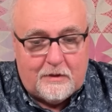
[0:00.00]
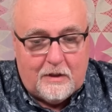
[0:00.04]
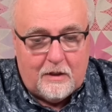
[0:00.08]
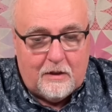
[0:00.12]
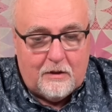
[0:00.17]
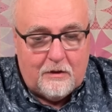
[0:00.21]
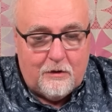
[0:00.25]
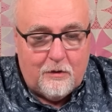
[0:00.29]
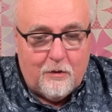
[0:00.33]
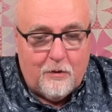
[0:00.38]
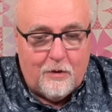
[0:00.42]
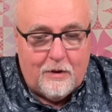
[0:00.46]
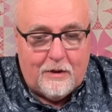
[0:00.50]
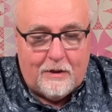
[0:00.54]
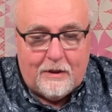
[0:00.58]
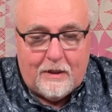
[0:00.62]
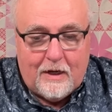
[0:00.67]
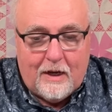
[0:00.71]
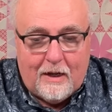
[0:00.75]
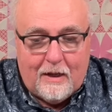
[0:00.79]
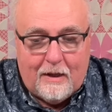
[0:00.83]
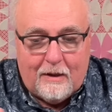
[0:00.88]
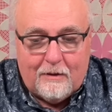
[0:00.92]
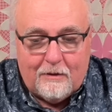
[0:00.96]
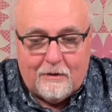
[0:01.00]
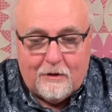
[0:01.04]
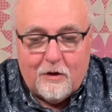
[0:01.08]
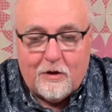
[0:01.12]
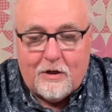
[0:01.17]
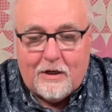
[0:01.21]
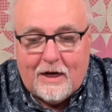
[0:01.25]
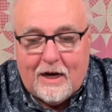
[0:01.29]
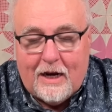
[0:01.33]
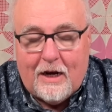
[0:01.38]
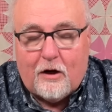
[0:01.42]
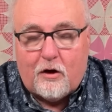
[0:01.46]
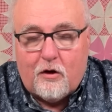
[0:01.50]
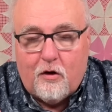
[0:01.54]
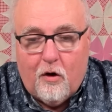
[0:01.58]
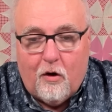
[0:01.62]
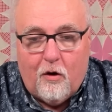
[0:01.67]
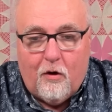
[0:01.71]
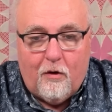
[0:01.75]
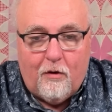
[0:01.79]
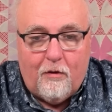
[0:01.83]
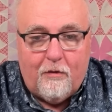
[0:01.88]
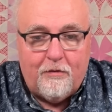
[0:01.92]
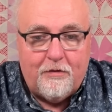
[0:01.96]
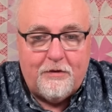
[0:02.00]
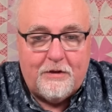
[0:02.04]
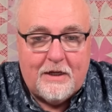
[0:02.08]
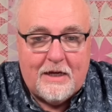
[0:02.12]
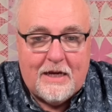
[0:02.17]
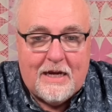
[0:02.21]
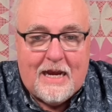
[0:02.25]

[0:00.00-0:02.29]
doing looking at curves,